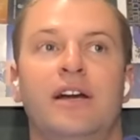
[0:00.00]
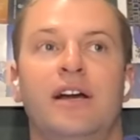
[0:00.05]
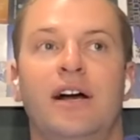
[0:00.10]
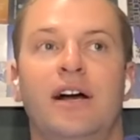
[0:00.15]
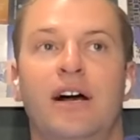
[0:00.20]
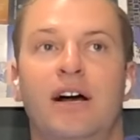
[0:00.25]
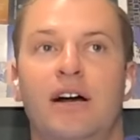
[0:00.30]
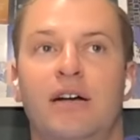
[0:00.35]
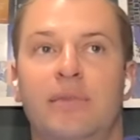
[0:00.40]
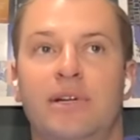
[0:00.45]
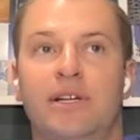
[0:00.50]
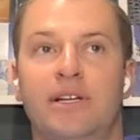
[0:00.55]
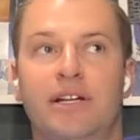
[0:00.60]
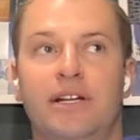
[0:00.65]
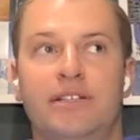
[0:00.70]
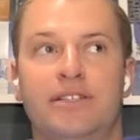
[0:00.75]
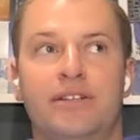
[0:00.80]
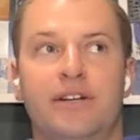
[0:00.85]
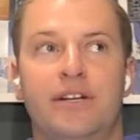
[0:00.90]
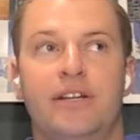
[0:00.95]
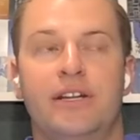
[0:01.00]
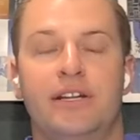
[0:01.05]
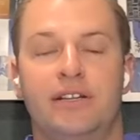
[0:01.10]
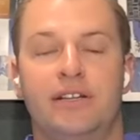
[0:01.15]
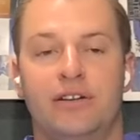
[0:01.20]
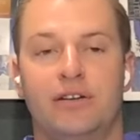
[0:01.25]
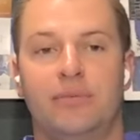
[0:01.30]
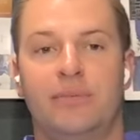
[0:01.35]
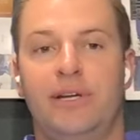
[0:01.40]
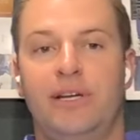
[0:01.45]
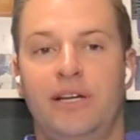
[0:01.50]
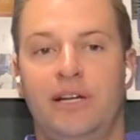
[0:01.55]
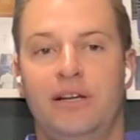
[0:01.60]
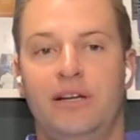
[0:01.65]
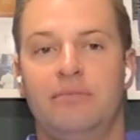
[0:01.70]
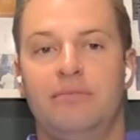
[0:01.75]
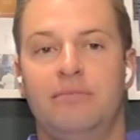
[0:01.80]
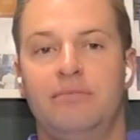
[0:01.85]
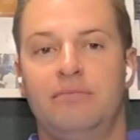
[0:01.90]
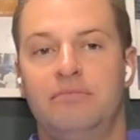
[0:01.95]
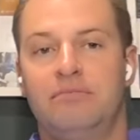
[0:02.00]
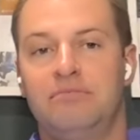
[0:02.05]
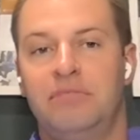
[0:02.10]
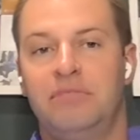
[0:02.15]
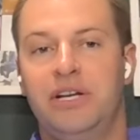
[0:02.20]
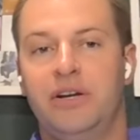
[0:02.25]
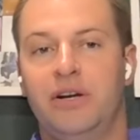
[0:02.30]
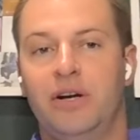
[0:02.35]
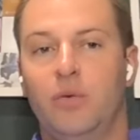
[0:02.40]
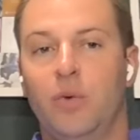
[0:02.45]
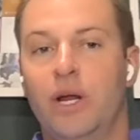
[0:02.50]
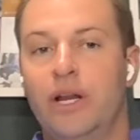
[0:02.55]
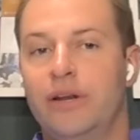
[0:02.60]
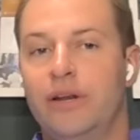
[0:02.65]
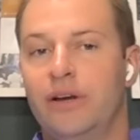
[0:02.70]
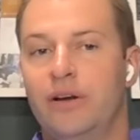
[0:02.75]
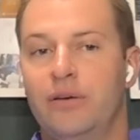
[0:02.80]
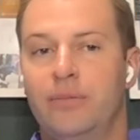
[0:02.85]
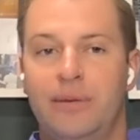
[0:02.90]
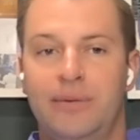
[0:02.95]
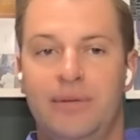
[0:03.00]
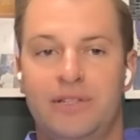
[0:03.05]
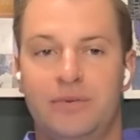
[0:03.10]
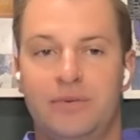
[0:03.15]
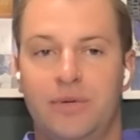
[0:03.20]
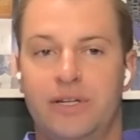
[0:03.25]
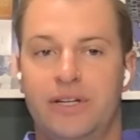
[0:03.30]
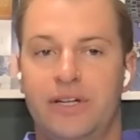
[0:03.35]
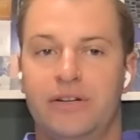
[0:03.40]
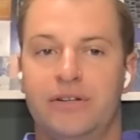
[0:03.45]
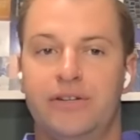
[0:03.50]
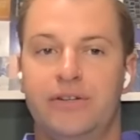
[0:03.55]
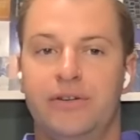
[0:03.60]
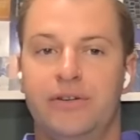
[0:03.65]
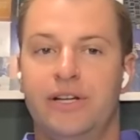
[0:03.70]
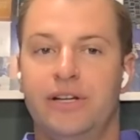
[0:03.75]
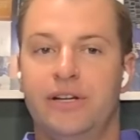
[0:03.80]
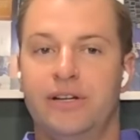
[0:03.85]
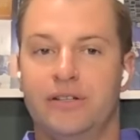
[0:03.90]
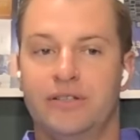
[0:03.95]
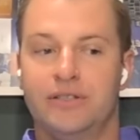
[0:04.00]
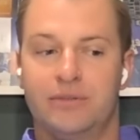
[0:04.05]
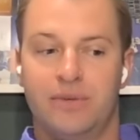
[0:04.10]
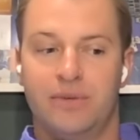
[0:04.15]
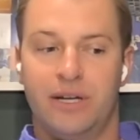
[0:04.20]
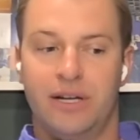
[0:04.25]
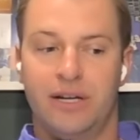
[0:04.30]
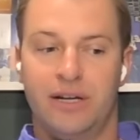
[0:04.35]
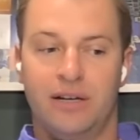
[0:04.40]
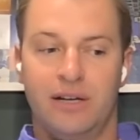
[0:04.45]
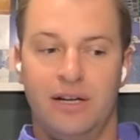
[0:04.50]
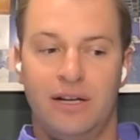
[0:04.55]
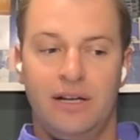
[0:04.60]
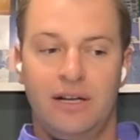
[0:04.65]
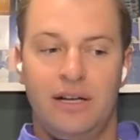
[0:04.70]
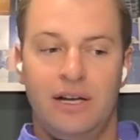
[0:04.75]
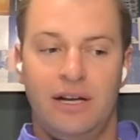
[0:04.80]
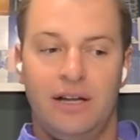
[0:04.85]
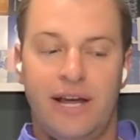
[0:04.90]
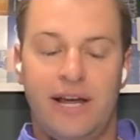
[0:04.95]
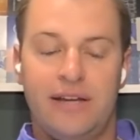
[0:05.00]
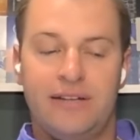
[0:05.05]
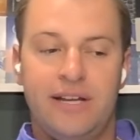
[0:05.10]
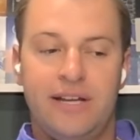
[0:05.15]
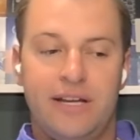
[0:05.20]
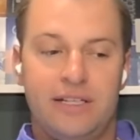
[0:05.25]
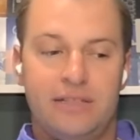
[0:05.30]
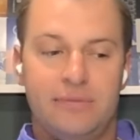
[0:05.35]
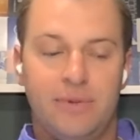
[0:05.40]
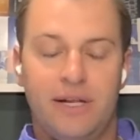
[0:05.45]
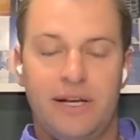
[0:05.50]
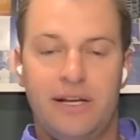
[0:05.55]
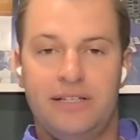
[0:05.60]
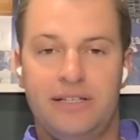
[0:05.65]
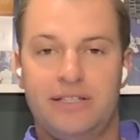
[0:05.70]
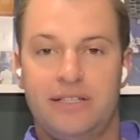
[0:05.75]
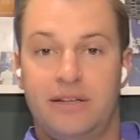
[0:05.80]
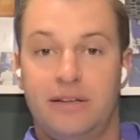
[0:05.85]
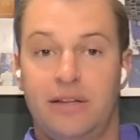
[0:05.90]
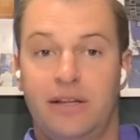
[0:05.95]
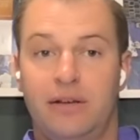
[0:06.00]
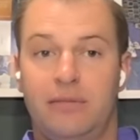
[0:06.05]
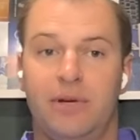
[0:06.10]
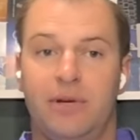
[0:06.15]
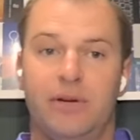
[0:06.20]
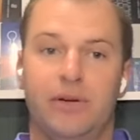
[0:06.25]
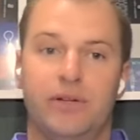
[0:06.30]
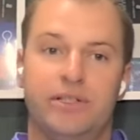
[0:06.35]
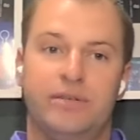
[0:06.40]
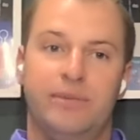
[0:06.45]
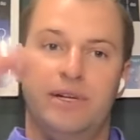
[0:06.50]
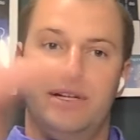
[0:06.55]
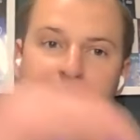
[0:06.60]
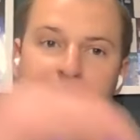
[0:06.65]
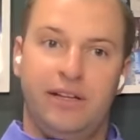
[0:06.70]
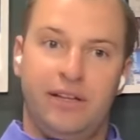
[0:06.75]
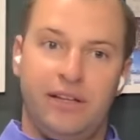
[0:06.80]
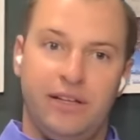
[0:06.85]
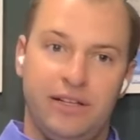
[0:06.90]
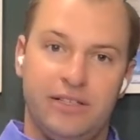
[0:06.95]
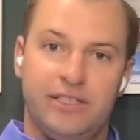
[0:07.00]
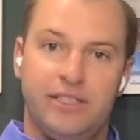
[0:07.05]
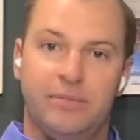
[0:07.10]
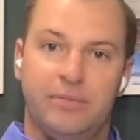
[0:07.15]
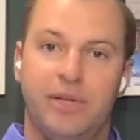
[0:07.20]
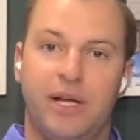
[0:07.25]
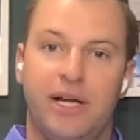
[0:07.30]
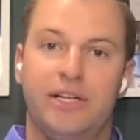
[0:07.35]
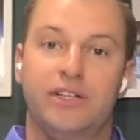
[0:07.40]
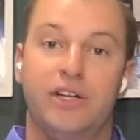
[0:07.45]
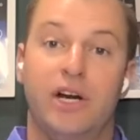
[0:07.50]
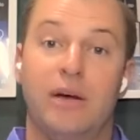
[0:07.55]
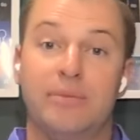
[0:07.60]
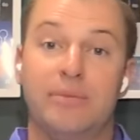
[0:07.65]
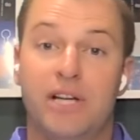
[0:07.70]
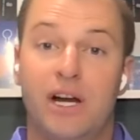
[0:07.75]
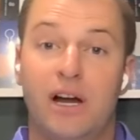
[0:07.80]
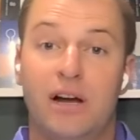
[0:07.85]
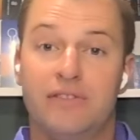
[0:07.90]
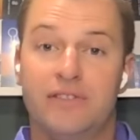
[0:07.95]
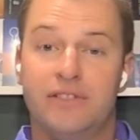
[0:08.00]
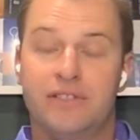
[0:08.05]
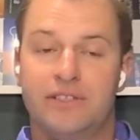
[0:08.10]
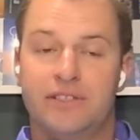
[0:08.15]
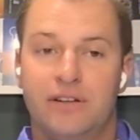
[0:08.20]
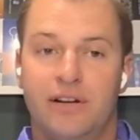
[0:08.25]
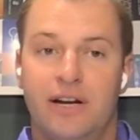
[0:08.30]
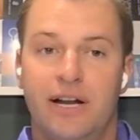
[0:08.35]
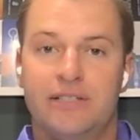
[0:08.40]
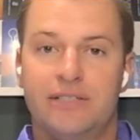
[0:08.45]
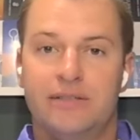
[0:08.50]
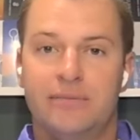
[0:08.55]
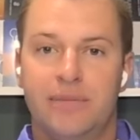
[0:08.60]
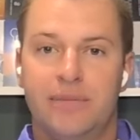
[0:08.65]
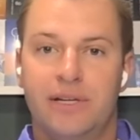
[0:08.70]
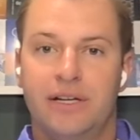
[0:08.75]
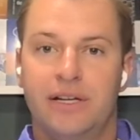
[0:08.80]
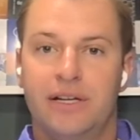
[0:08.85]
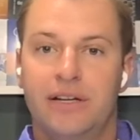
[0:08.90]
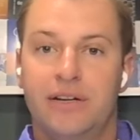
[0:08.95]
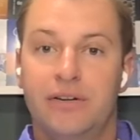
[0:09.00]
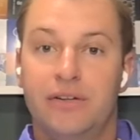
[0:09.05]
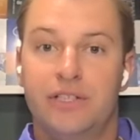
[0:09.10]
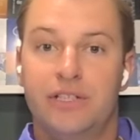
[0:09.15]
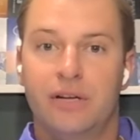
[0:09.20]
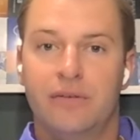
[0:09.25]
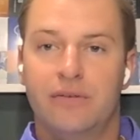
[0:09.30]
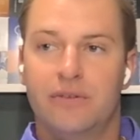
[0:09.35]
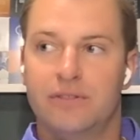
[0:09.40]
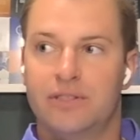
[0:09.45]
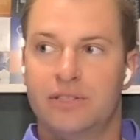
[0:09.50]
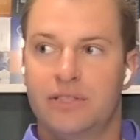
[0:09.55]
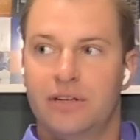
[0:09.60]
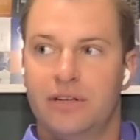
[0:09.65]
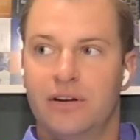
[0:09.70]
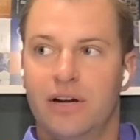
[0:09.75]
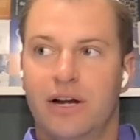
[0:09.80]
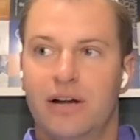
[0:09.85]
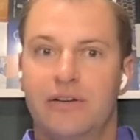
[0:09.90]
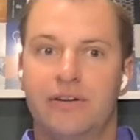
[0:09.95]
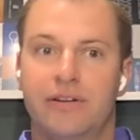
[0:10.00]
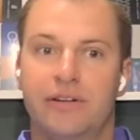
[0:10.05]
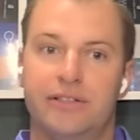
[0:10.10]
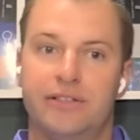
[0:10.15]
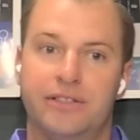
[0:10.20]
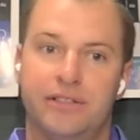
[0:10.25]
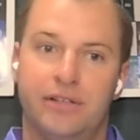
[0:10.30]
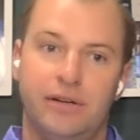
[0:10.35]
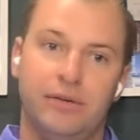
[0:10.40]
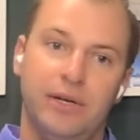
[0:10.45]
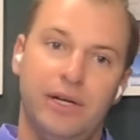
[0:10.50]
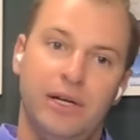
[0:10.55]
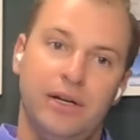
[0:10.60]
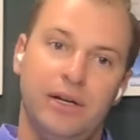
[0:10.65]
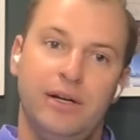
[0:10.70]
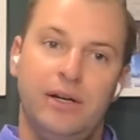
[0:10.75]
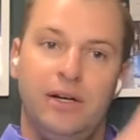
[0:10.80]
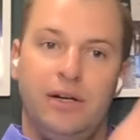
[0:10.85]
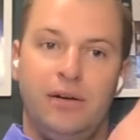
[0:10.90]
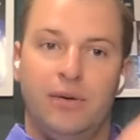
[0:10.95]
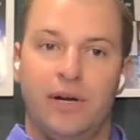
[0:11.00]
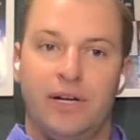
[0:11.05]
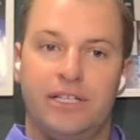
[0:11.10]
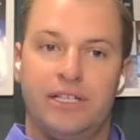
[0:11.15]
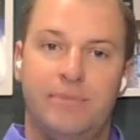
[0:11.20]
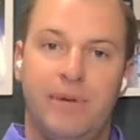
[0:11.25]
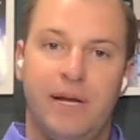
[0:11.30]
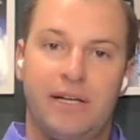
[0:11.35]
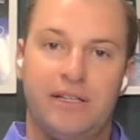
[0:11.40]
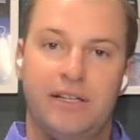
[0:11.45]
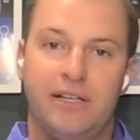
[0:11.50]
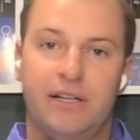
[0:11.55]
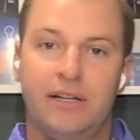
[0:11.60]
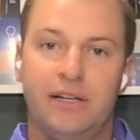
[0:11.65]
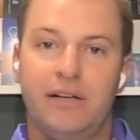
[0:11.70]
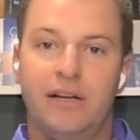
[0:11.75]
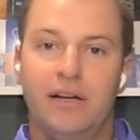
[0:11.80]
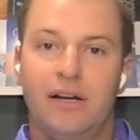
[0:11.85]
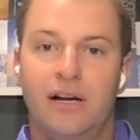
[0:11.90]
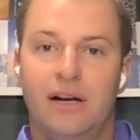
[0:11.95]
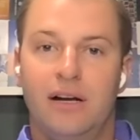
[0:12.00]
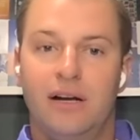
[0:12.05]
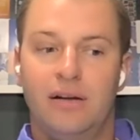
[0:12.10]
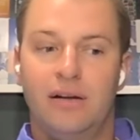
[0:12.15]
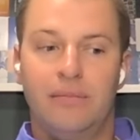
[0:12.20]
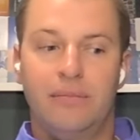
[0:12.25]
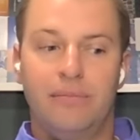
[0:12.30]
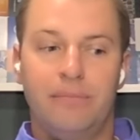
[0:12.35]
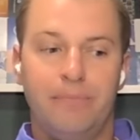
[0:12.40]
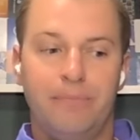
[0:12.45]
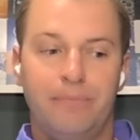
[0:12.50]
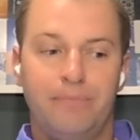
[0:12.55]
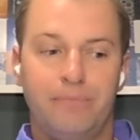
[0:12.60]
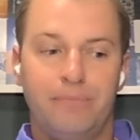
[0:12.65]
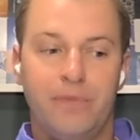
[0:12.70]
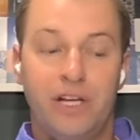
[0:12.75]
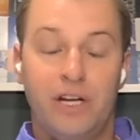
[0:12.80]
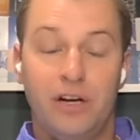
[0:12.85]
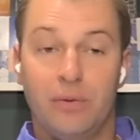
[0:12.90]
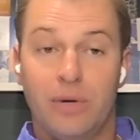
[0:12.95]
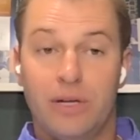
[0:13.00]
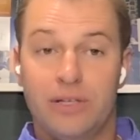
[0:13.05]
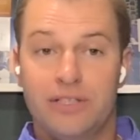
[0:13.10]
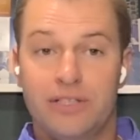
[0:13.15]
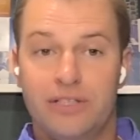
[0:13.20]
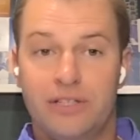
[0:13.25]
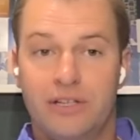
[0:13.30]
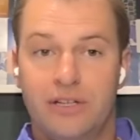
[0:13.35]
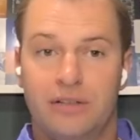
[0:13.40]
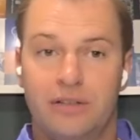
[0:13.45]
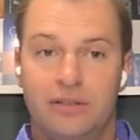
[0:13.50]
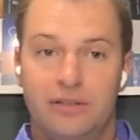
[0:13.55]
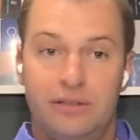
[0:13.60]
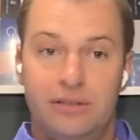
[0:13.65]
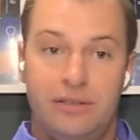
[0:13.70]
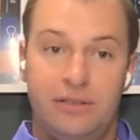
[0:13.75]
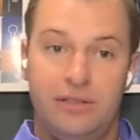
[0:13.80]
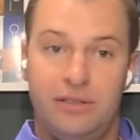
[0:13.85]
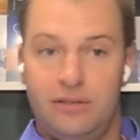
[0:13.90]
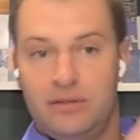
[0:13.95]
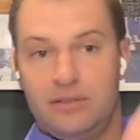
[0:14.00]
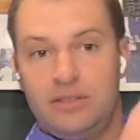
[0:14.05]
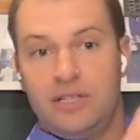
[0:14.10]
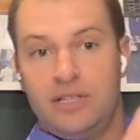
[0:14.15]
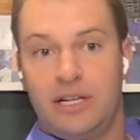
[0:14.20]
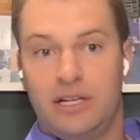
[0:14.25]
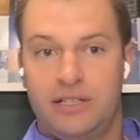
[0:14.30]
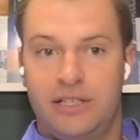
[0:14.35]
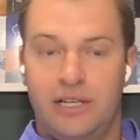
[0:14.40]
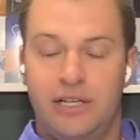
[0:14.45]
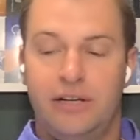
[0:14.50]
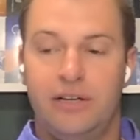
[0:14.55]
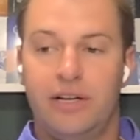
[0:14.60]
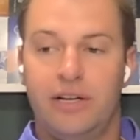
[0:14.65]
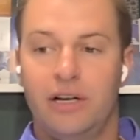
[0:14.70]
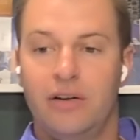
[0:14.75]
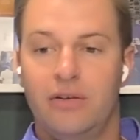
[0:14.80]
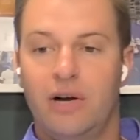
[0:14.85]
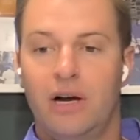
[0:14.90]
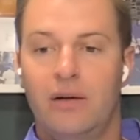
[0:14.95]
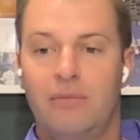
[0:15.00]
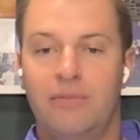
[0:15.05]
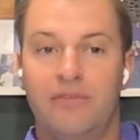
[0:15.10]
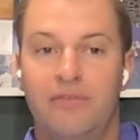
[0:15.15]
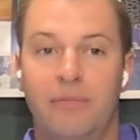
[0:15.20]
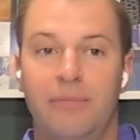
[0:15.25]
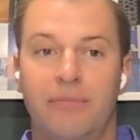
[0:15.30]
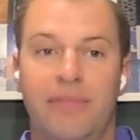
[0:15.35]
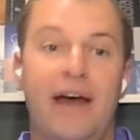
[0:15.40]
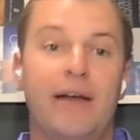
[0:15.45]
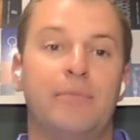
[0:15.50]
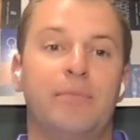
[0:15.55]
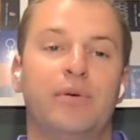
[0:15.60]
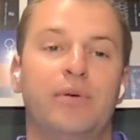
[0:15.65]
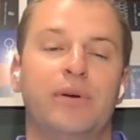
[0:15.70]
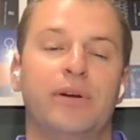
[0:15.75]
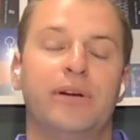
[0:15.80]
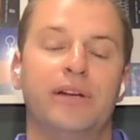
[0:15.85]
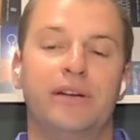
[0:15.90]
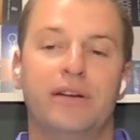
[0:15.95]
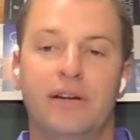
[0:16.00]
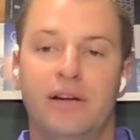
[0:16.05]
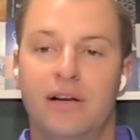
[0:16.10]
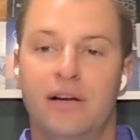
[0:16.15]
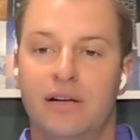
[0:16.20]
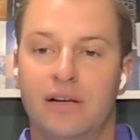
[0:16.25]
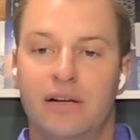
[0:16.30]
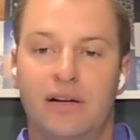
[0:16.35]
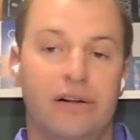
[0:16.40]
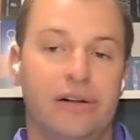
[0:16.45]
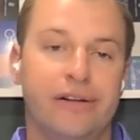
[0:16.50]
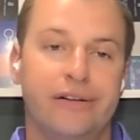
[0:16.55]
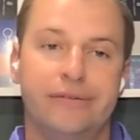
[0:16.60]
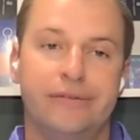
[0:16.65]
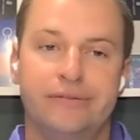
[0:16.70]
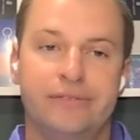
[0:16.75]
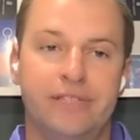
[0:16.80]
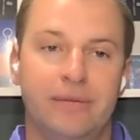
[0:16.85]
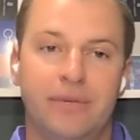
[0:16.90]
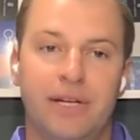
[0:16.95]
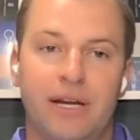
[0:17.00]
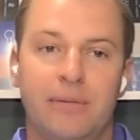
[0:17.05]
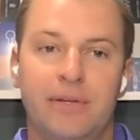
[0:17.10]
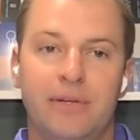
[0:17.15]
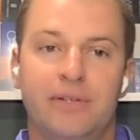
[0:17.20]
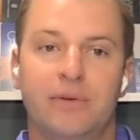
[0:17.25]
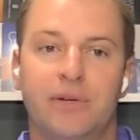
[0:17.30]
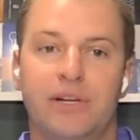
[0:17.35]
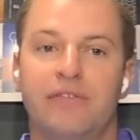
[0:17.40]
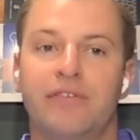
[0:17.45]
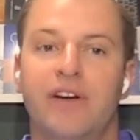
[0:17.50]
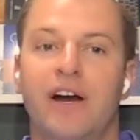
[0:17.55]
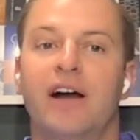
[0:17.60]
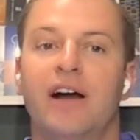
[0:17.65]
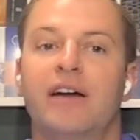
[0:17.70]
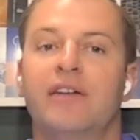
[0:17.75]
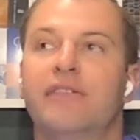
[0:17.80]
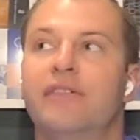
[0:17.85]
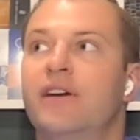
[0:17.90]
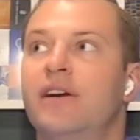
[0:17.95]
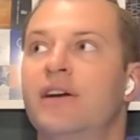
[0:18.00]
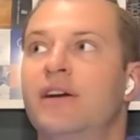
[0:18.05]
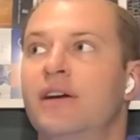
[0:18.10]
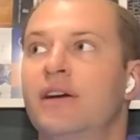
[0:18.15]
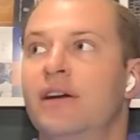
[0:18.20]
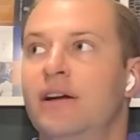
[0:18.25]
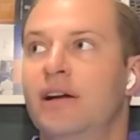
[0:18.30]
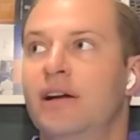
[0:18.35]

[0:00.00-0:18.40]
And so I think there will be a window, maybe it's 1 year, 2 years where that takes place. But ultimately then the supply drops off since there hasn't been any new shovels in the ground. And so we're expecting, rents to continue to go up from that point, call it sometime in 25.